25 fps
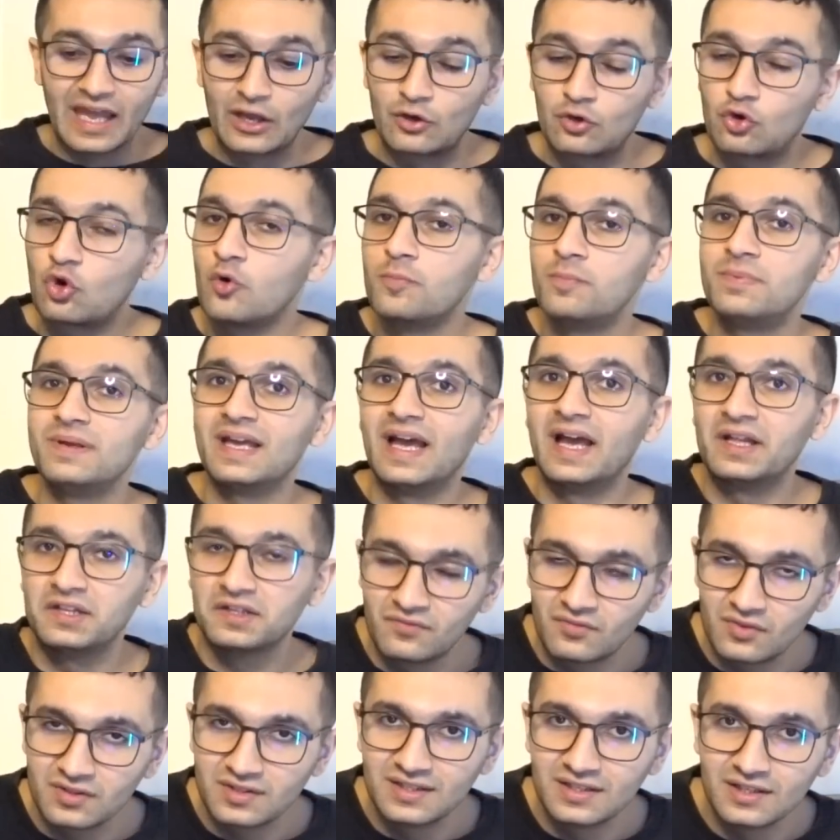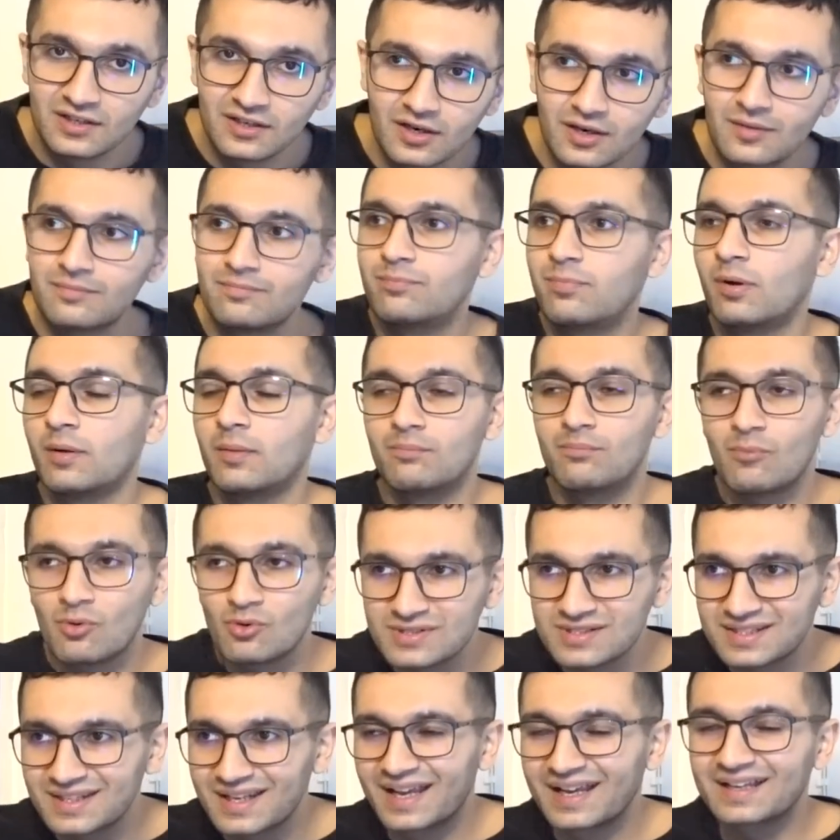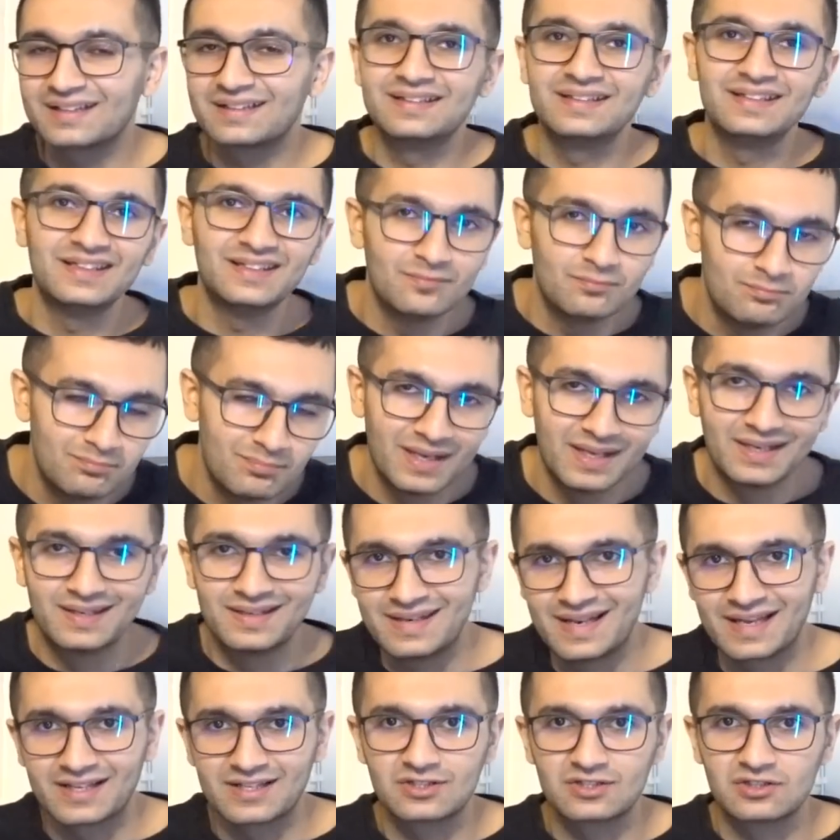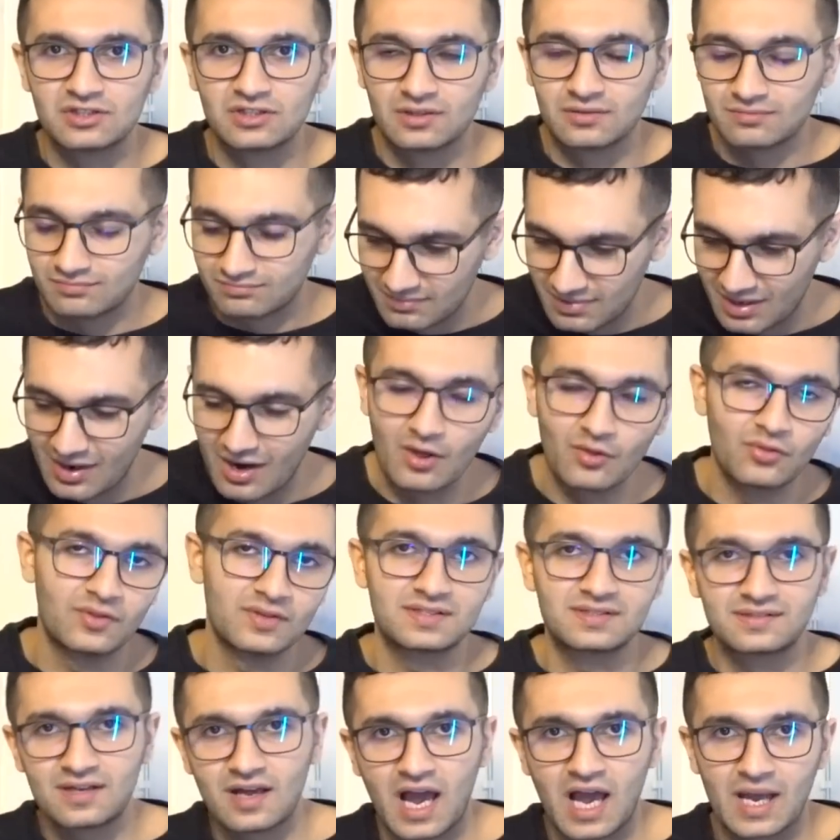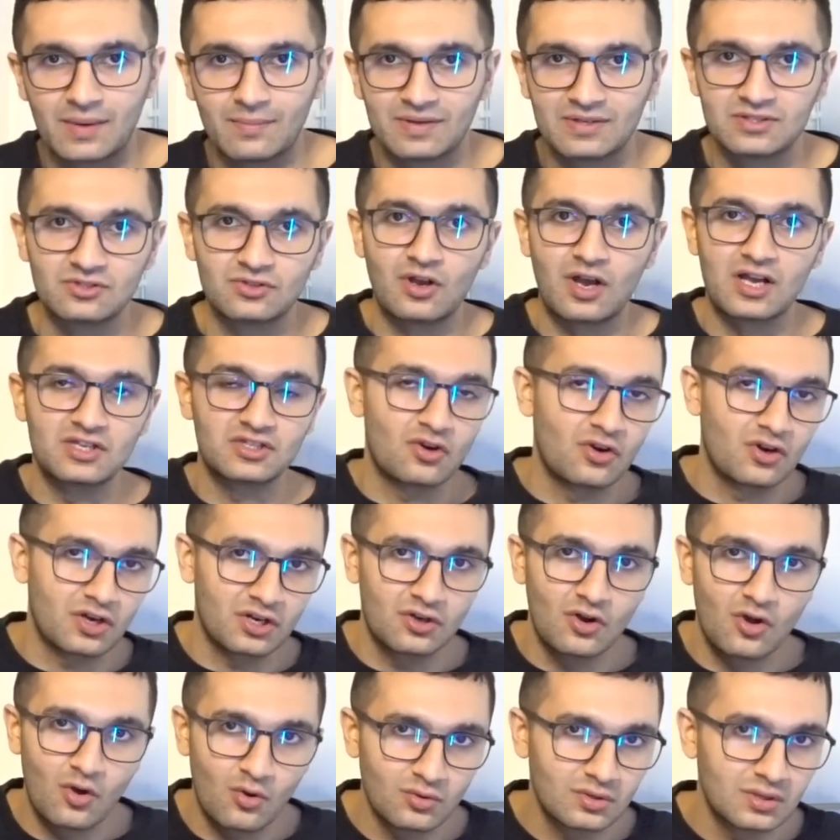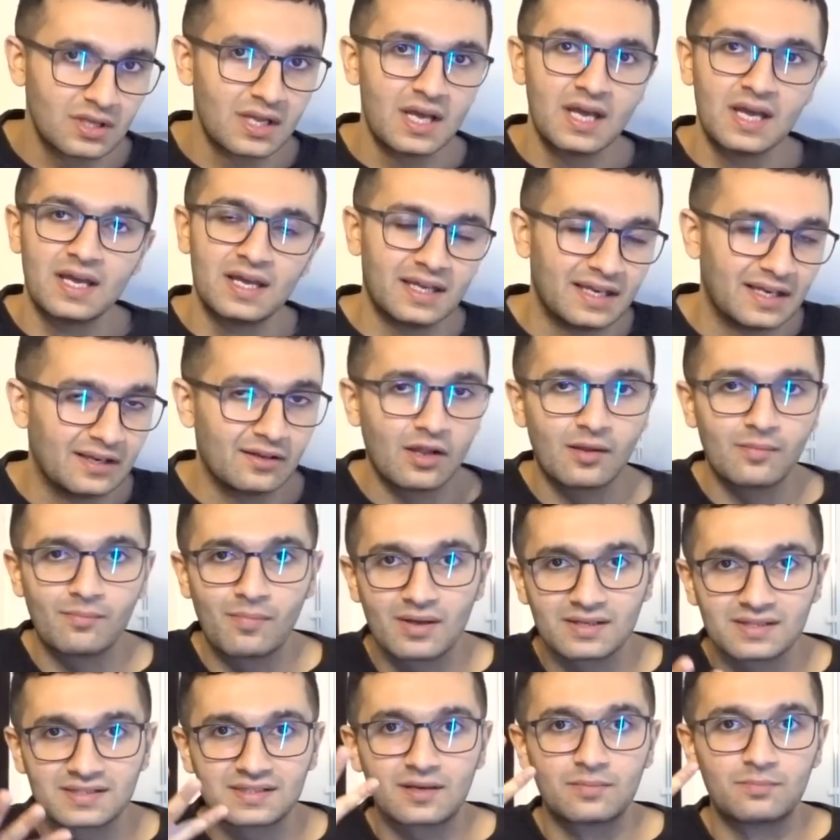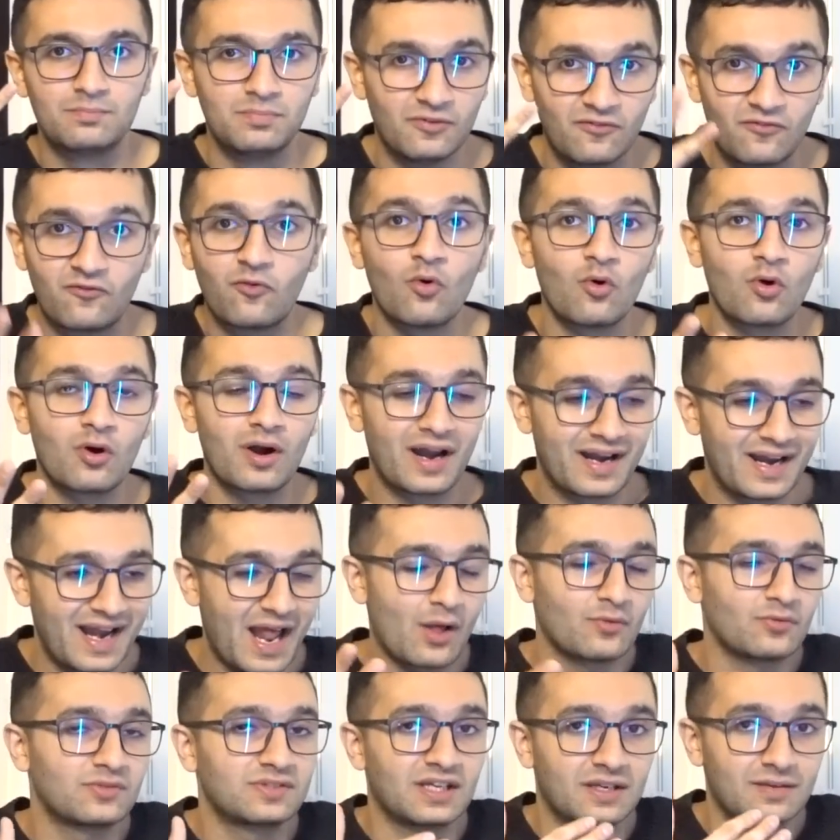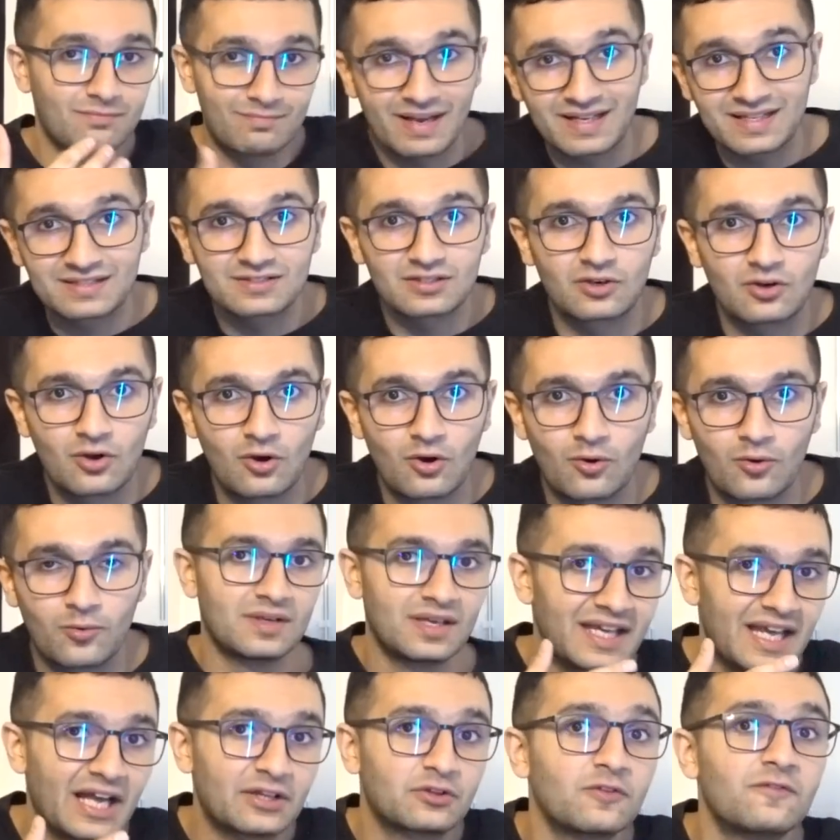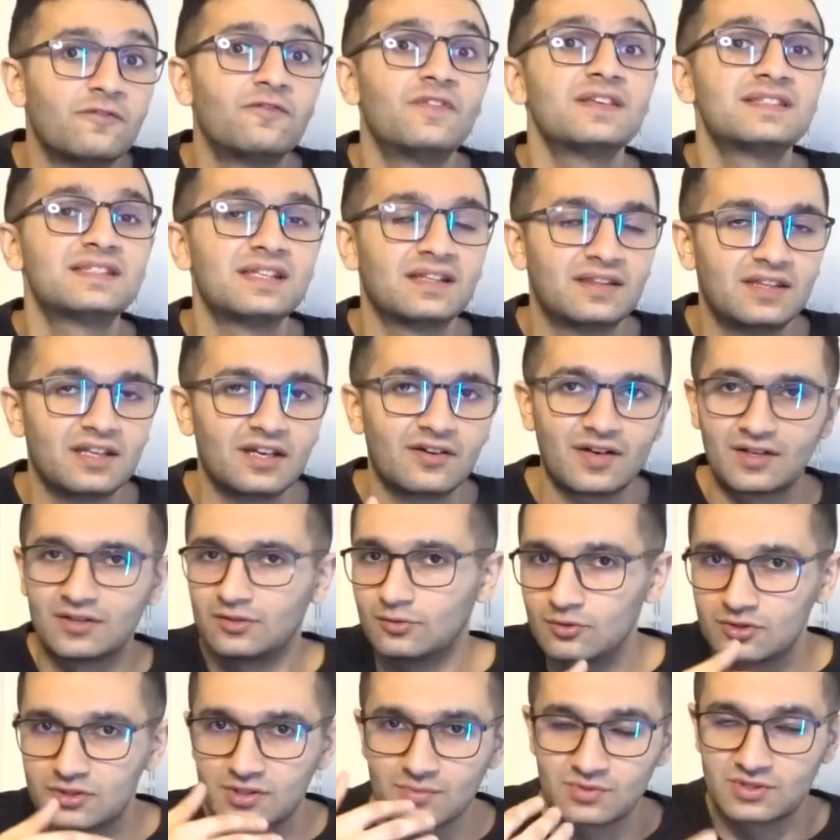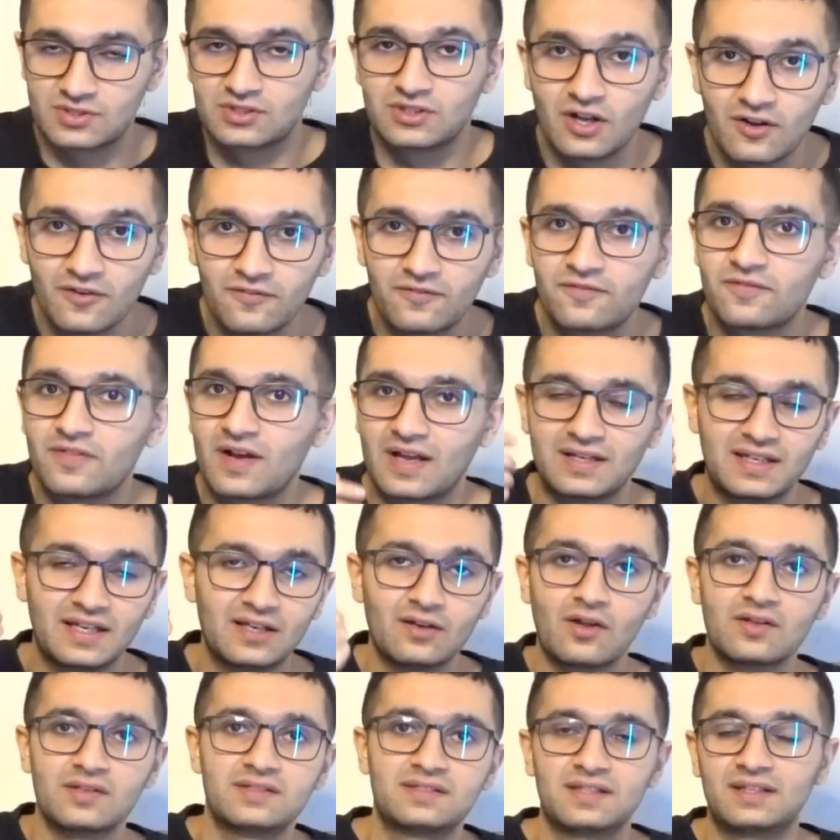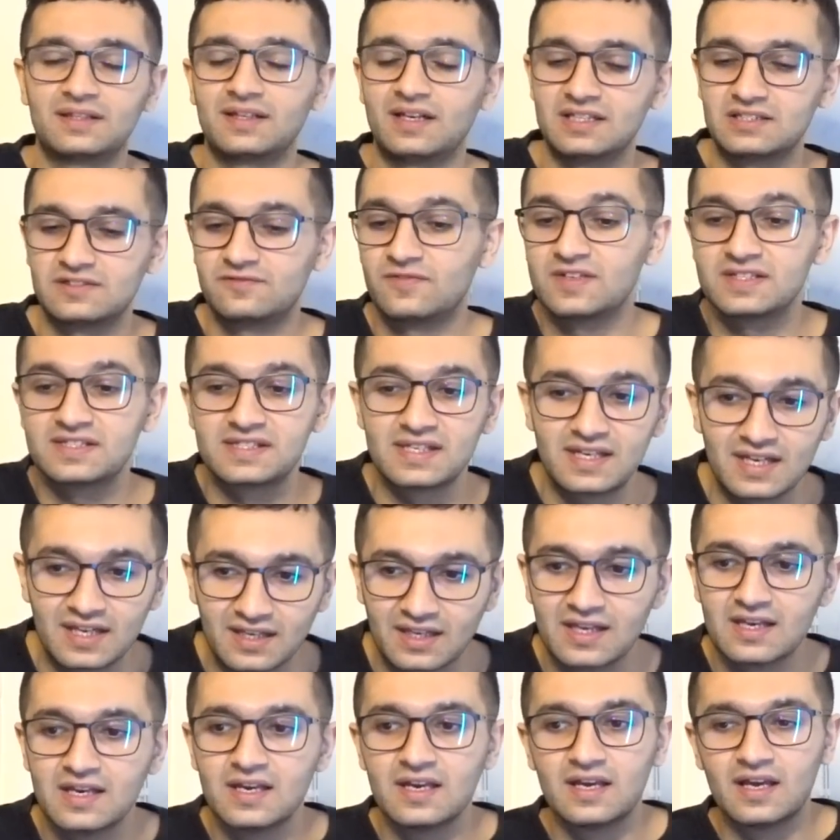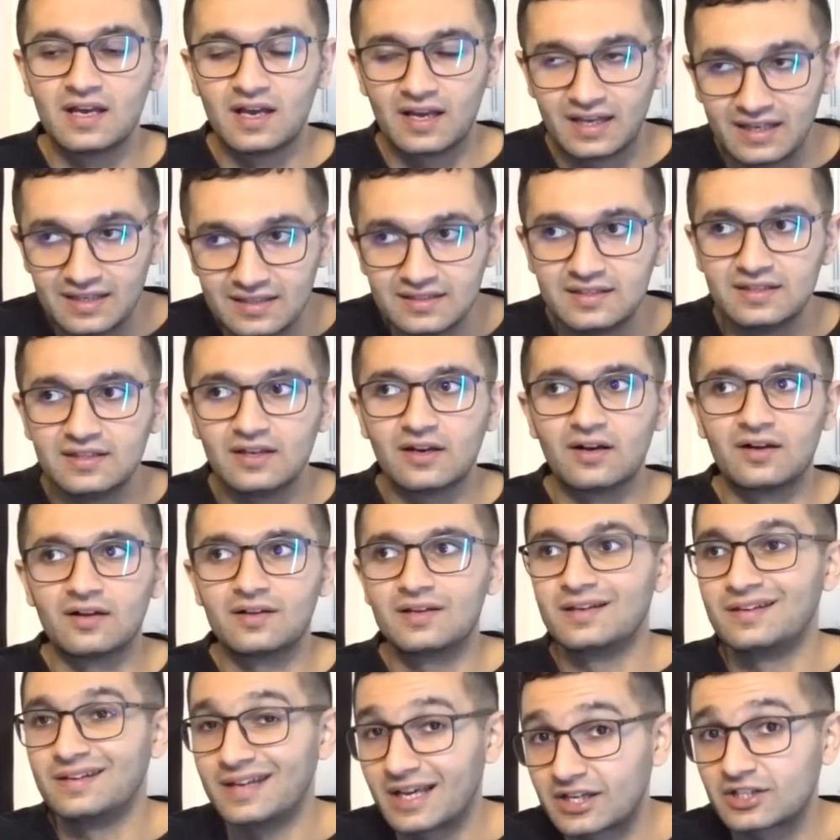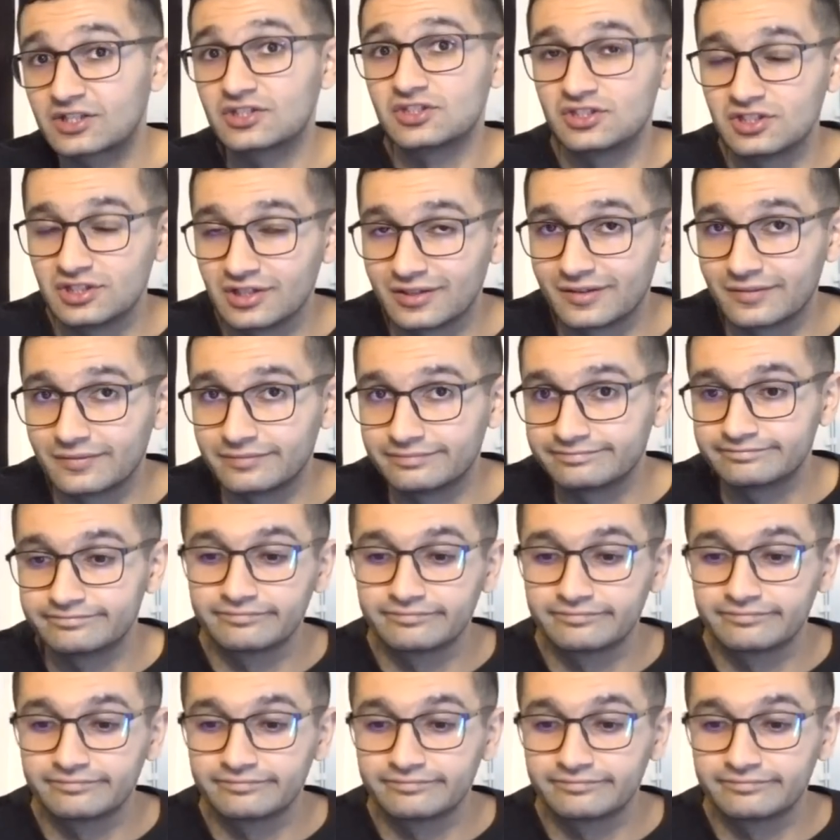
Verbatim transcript: It could be end of the year, but most likely mid next year, around this time. As you guys already know, Elon Musk, before announcing Mexico, he had to visit there and do some stuff, and Elon said that he's visiting India next year.